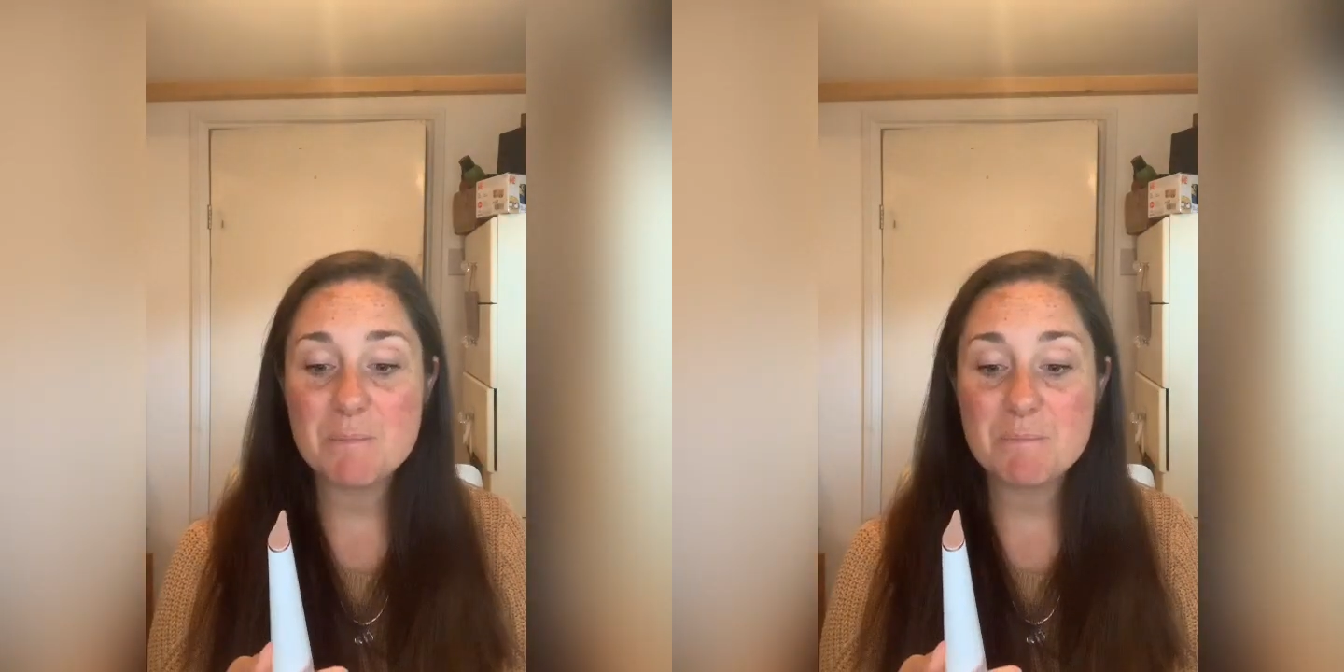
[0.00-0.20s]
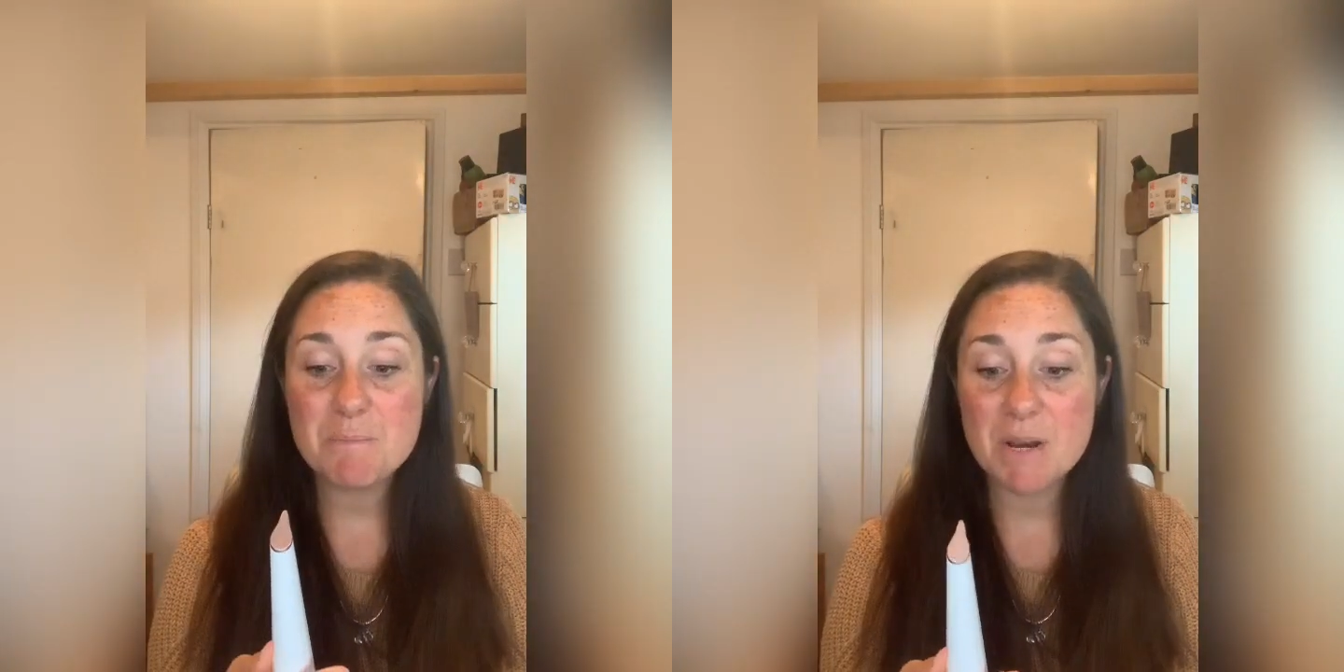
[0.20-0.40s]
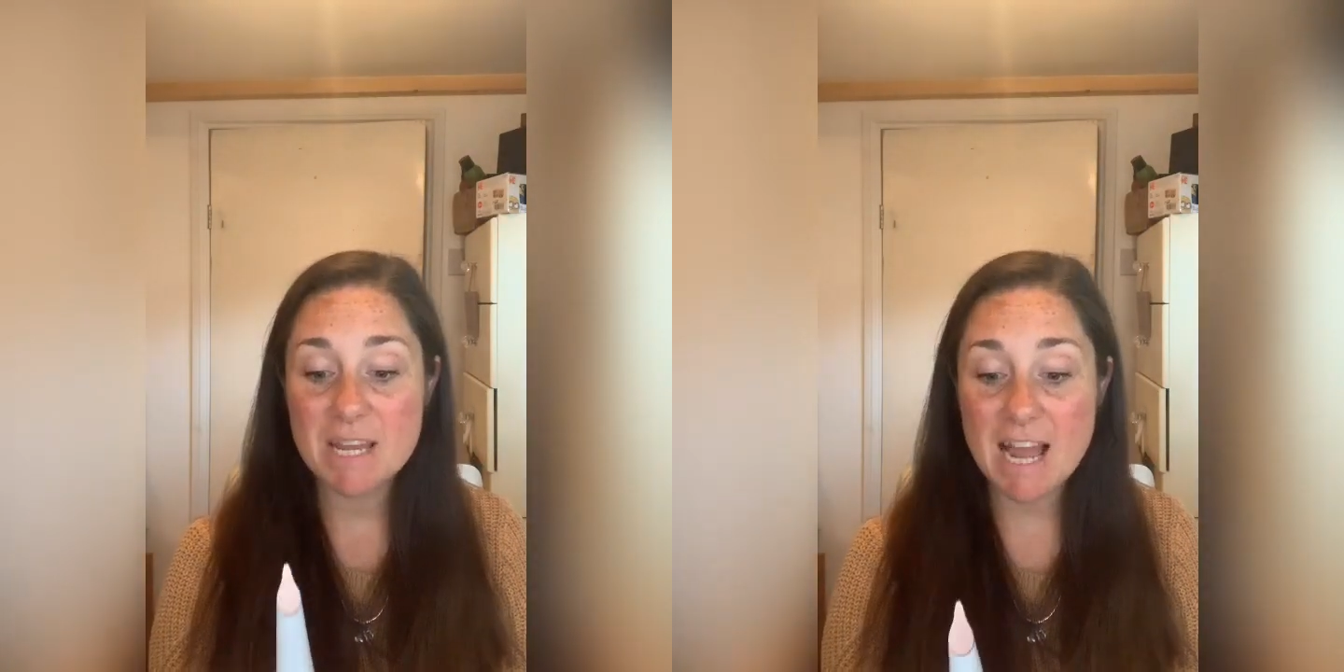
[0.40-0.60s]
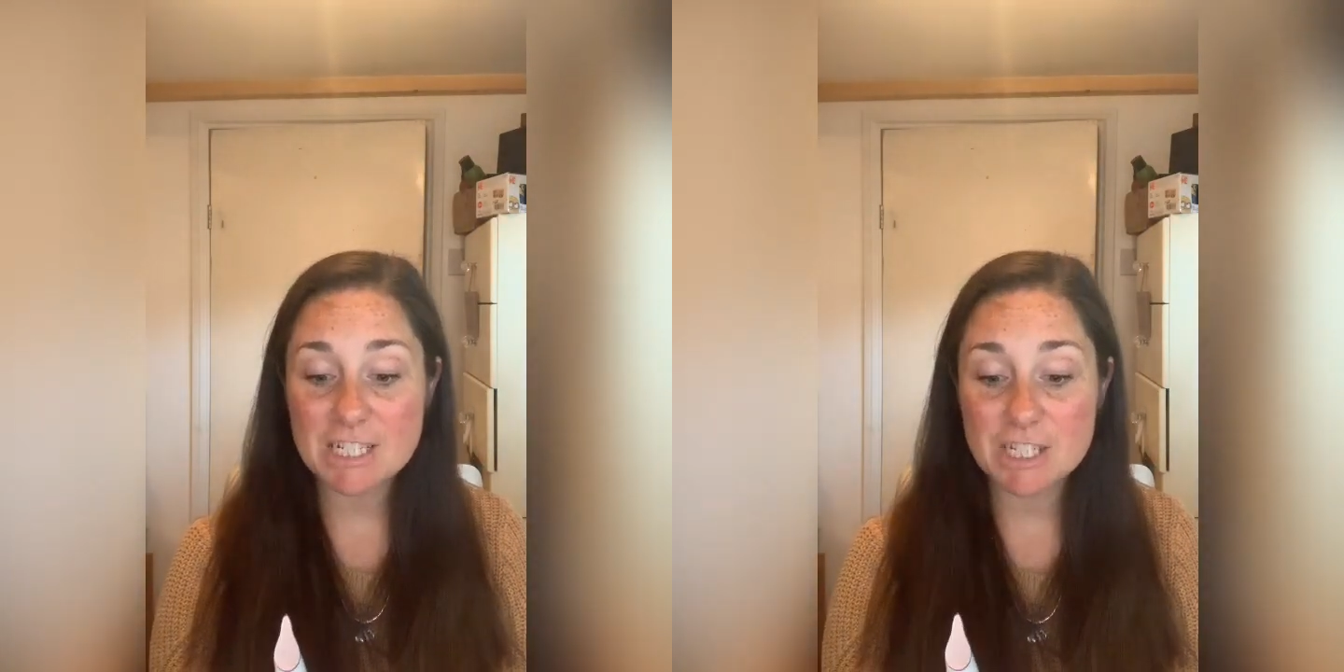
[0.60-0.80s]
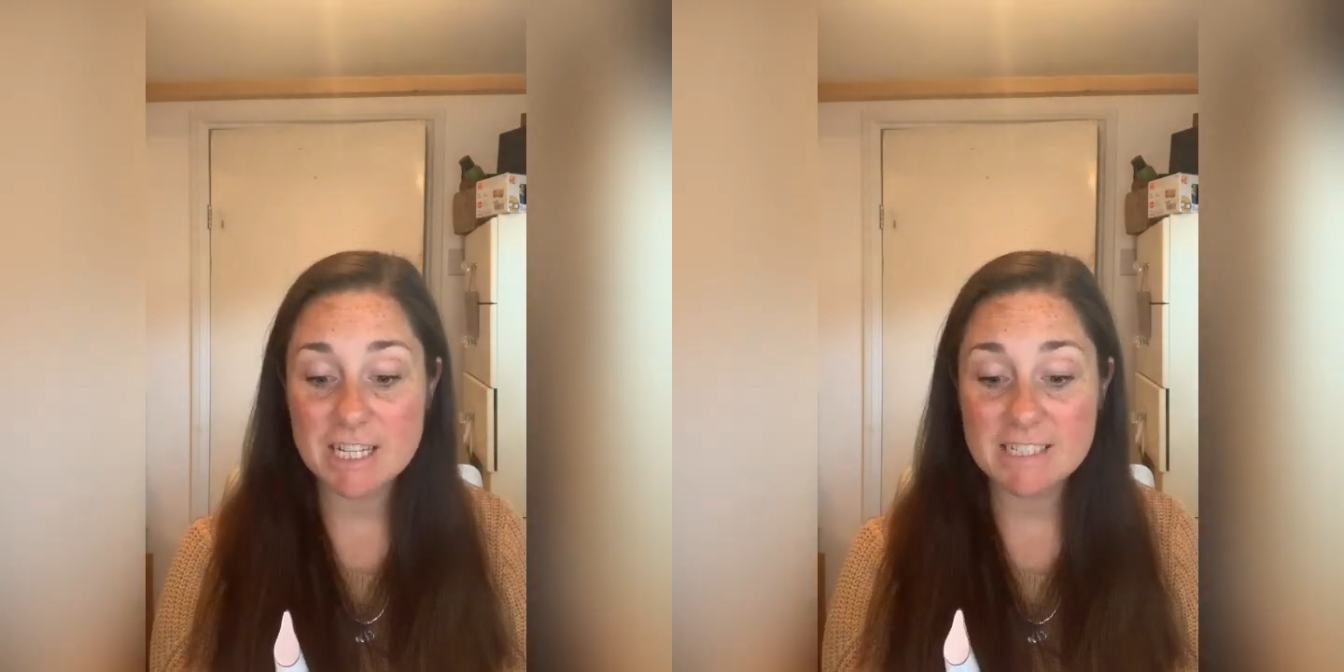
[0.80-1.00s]
But it
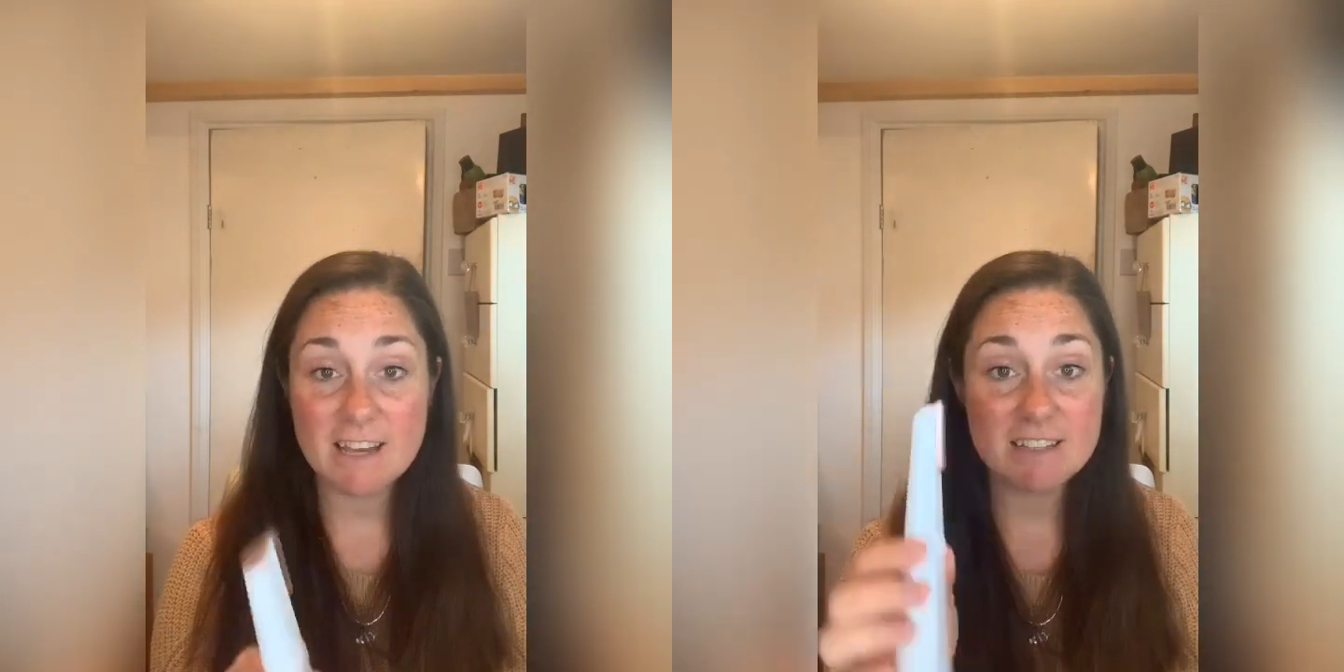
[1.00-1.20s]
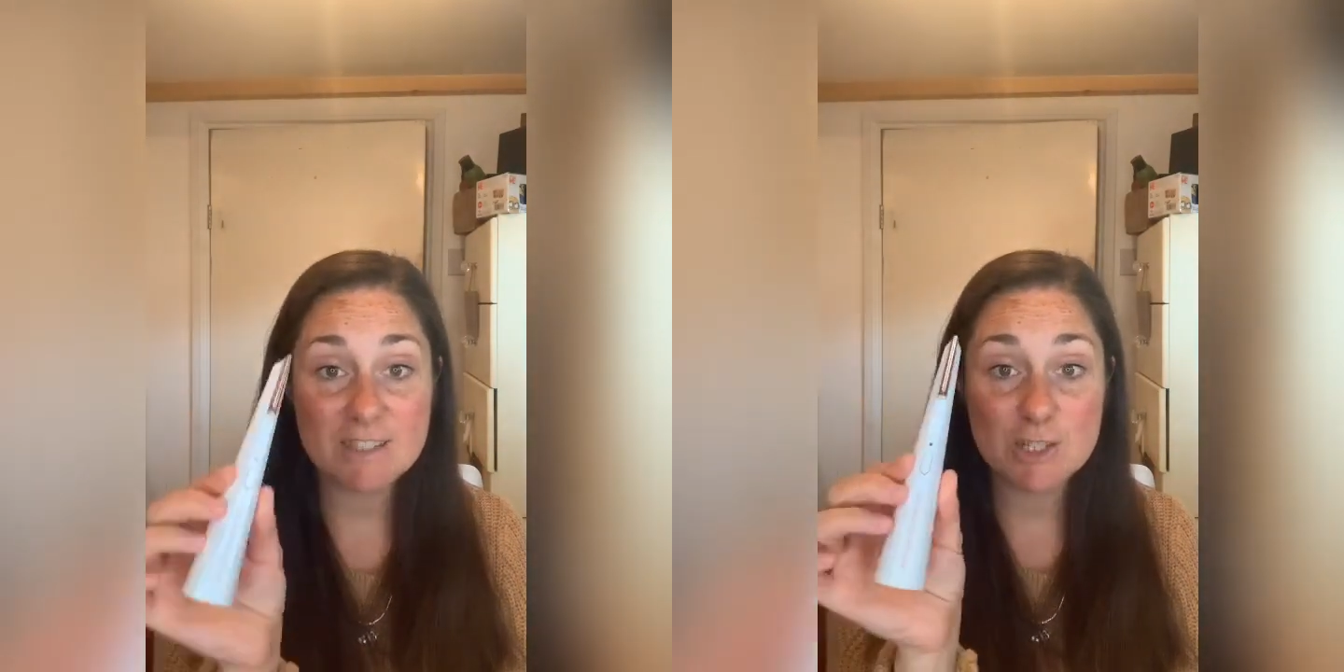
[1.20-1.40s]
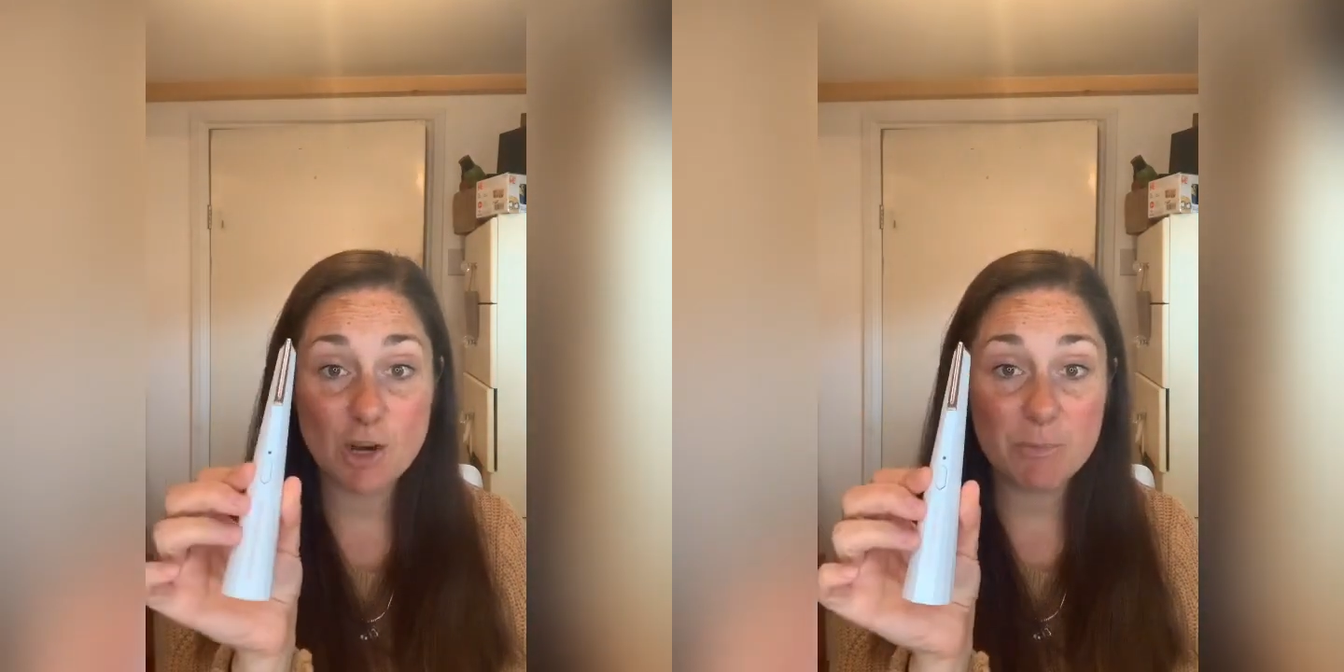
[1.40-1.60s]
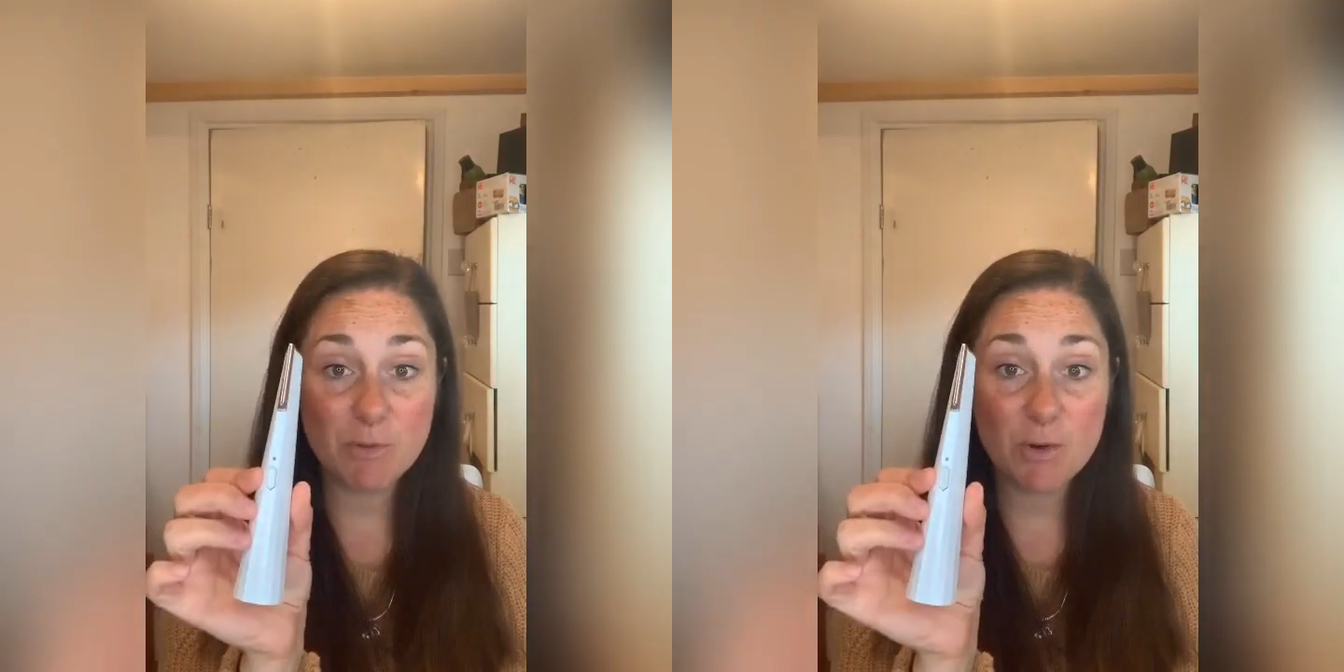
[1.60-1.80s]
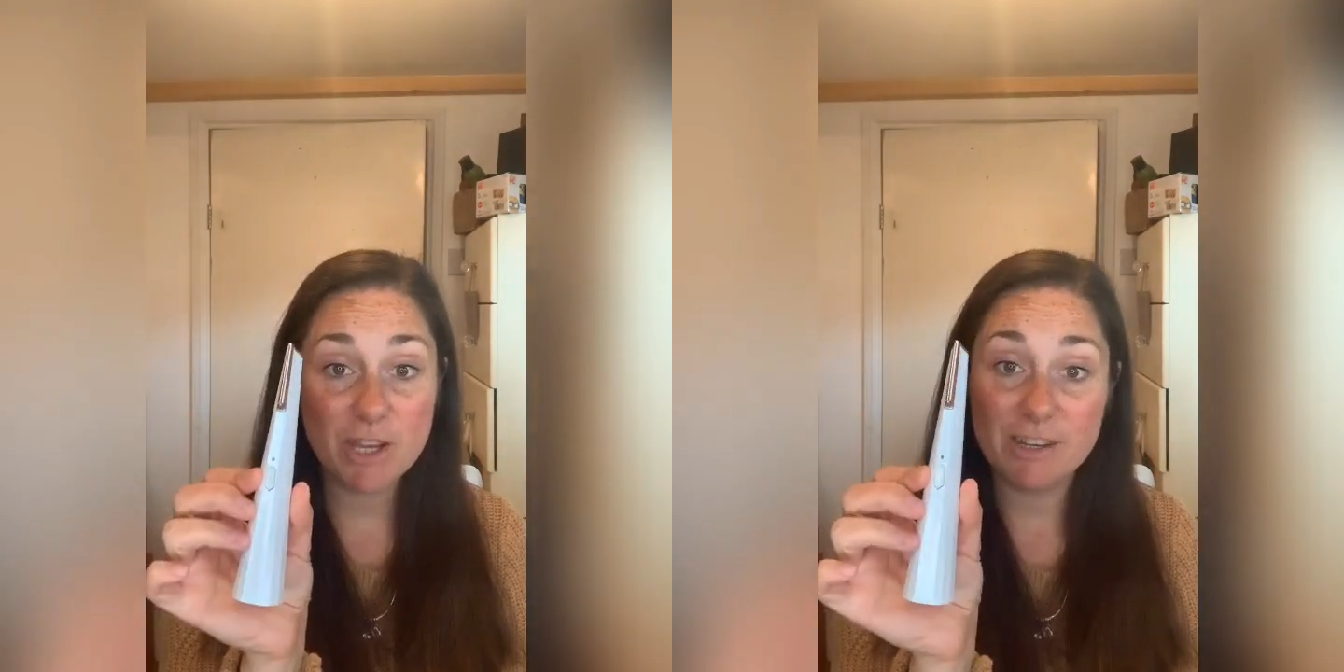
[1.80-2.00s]
actually does the job
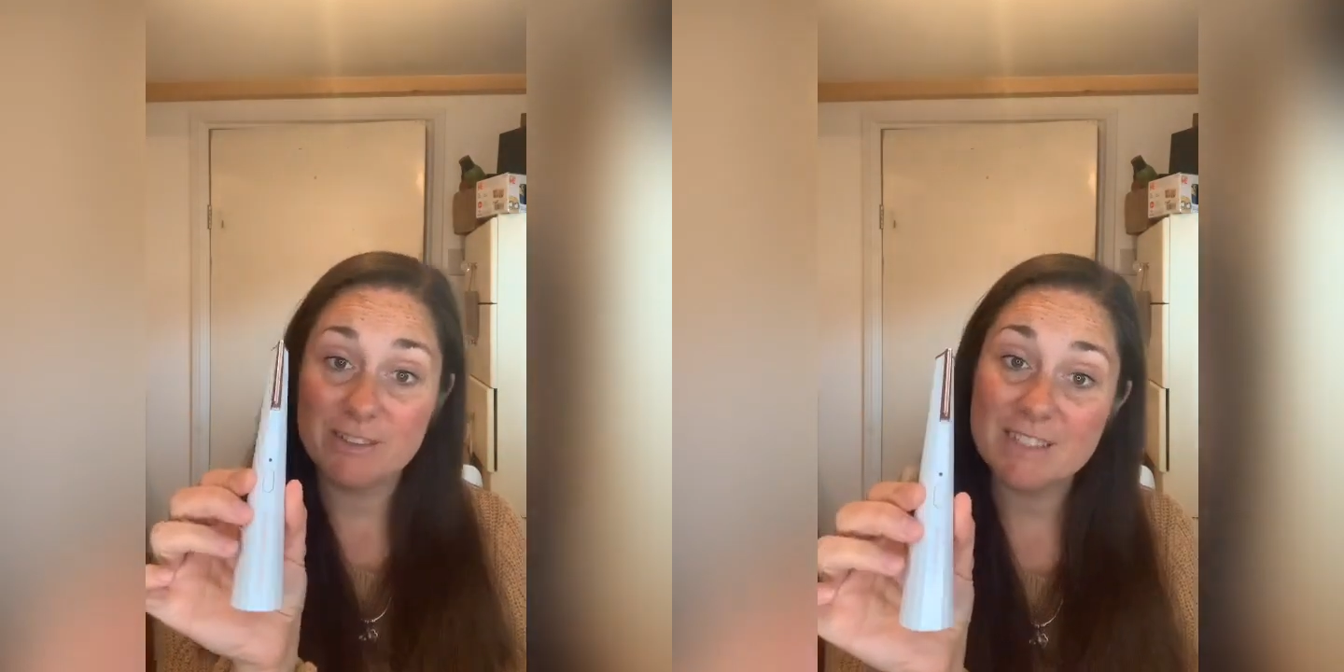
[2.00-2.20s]
for you.